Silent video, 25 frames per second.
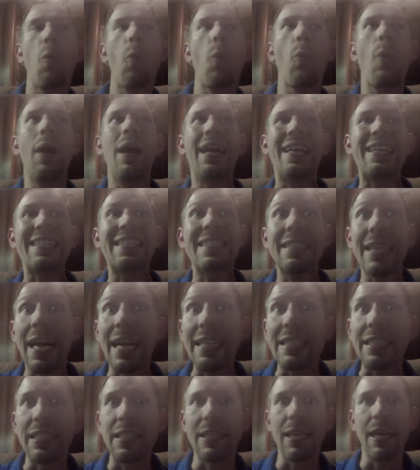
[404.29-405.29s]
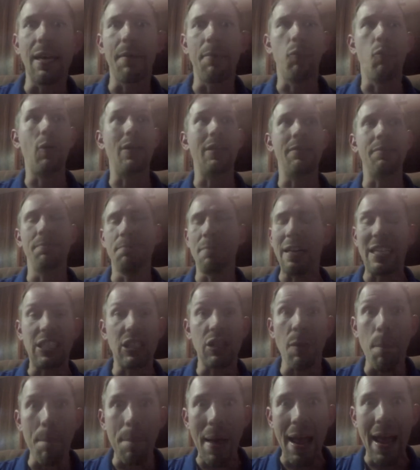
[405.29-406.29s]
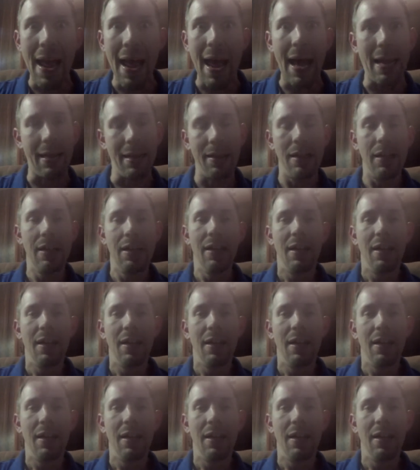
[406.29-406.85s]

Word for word: what excites them, what makes them mad,